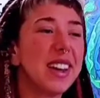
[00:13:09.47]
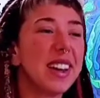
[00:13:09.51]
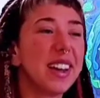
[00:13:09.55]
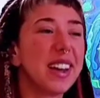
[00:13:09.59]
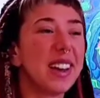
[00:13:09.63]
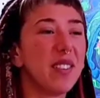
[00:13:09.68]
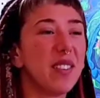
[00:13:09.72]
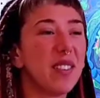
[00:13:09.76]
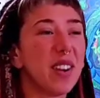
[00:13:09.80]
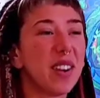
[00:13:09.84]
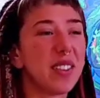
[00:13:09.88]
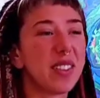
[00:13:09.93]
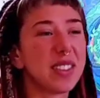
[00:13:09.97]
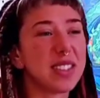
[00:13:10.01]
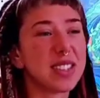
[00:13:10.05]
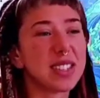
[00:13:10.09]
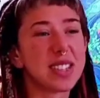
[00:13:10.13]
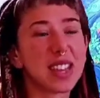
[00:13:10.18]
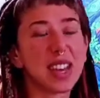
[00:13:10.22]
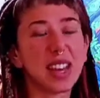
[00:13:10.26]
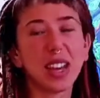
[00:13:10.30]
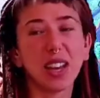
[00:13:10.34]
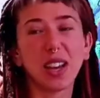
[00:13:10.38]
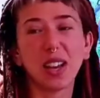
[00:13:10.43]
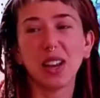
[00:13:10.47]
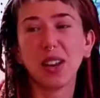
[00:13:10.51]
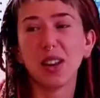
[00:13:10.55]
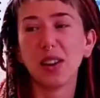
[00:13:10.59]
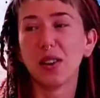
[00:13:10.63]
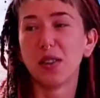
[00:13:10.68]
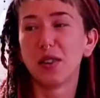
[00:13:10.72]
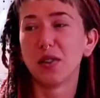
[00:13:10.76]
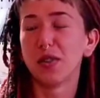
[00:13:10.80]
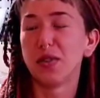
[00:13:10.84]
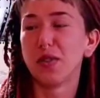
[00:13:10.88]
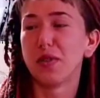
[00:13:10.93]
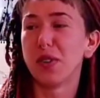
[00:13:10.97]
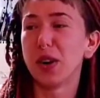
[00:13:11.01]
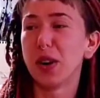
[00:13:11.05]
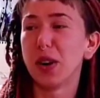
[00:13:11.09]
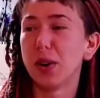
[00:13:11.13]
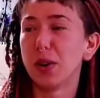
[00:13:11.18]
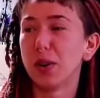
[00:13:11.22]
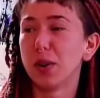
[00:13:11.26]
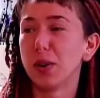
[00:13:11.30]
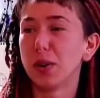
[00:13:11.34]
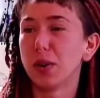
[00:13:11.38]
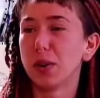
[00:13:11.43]
and I found this like
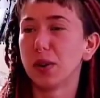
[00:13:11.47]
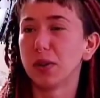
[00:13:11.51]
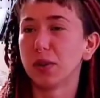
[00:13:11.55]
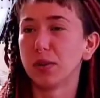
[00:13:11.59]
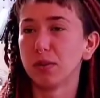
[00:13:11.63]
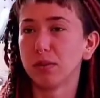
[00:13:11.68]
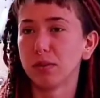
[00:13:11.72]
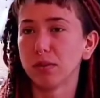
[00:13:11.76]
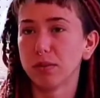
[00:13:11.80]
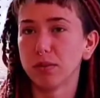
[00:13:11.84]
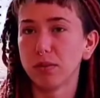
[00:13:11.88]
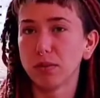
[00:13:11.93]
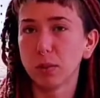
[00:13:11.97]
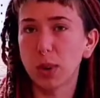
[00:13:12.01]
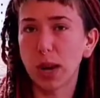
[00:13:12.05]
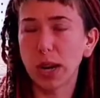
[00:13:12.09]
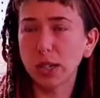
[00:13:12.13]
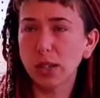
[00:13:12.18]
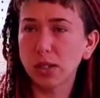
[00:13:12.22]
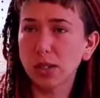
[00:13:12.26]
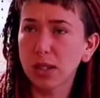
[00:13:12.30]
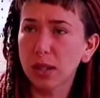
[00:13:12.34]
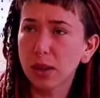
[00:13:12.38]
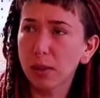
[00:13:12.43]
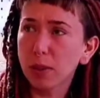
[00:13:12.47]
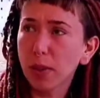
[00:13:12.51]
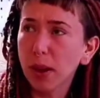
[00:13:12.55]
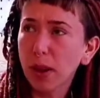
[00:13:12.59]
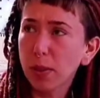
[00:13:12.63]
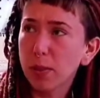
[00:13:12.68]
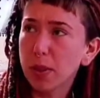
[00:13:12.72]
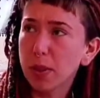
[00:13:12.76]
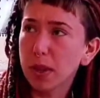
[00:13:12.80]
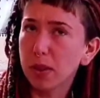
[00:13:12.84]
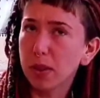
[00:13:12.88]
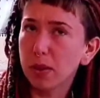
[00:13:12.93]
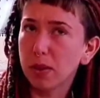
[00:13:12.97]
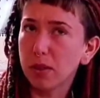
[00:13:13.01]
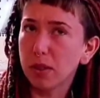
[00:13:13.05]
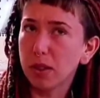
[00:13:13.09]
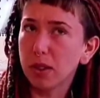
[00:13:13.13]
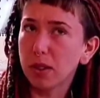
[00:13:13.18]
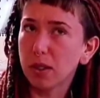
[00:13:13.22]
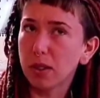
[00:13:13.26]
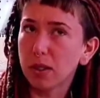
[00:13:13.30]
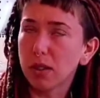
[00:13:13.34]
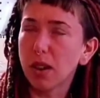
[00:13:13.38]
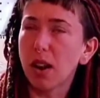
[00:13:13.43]
faux, well actually it might be
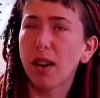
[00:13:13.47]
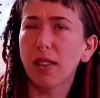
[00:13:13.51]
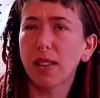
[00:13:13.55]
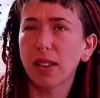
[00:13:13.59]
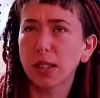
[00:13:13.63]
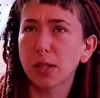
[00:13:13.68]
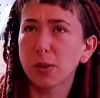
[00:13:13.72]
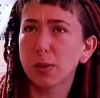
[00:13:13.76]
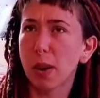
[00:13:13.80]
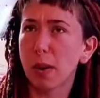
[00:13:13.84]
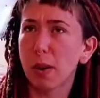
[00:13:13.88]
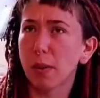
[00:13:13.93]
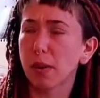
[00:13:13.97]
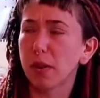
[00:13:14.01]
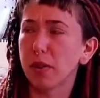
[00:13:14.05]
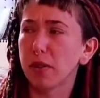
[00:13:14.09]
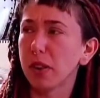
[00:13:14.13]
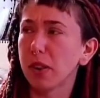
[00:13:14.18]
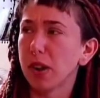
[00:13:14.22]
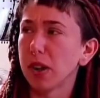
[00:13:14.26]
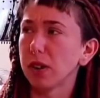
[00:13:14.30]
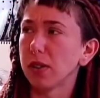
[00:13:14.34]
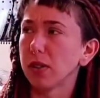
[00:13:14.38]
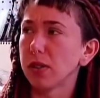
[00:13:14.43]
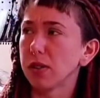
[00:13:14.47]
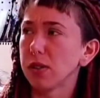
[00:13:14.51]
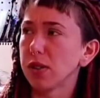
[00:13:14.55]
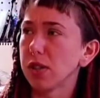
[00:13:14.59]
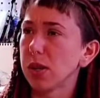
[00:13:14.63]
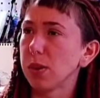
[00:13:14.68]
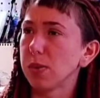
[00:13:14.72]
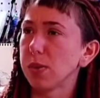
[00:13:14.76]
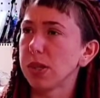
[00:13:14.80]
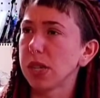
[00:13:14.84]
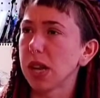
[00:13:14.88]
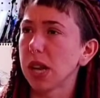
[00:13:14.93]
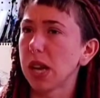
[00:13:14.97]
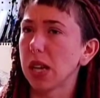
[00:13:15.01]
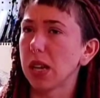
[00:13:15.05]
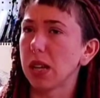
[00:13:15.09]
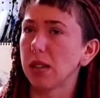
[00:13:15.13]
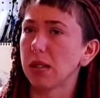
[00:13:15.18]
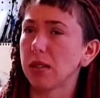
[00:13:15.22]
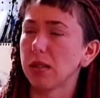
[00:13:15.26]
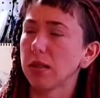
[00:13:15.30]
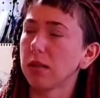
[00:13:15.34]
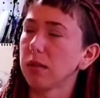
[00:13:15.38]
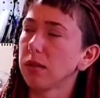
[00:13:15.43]
real, no I think it's probably faux
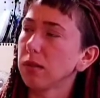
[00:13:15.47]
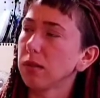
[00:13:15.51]
sheepskin,